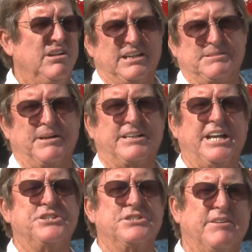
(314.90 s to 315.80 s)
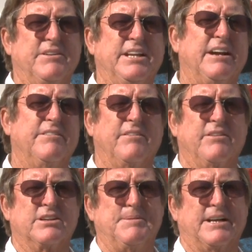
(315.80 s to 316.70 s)
expectations, everything I've
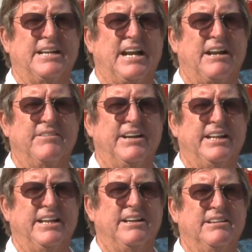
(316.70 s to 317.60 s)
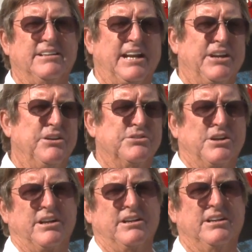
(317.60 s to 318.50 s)
ever expected out of anything that I use
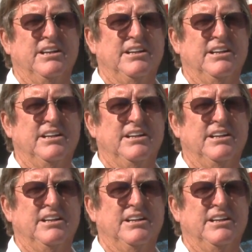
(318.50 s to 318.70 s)
on it.